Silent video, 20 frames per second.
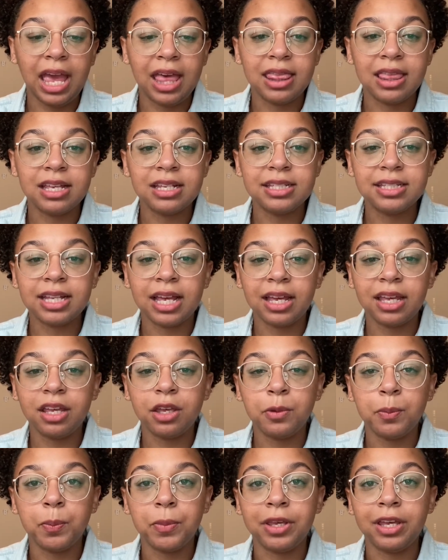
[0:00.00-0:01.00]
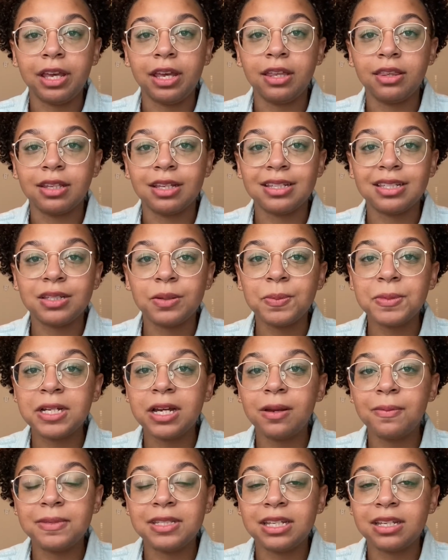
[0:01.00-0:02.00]
and the second being that
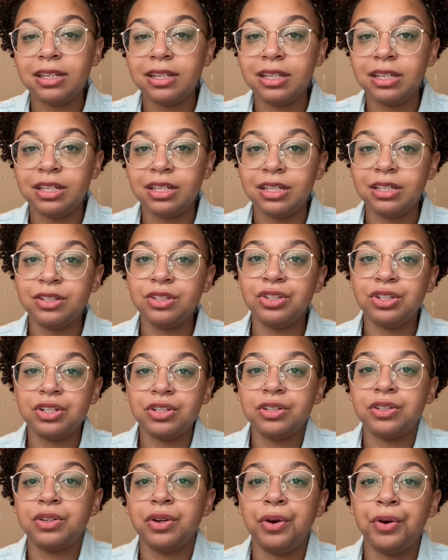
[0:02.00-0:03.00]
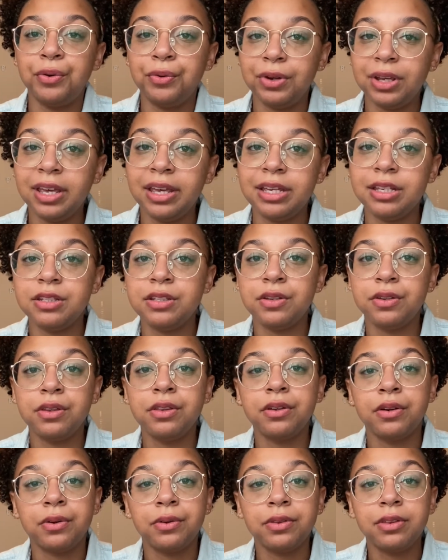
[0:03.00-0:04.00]
sometimes it is just okay to
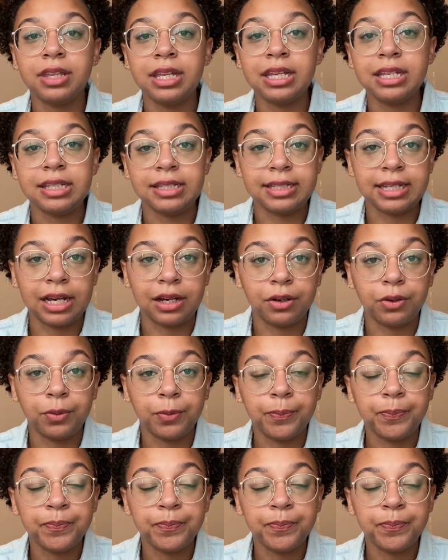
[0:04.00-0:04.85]
throw things out.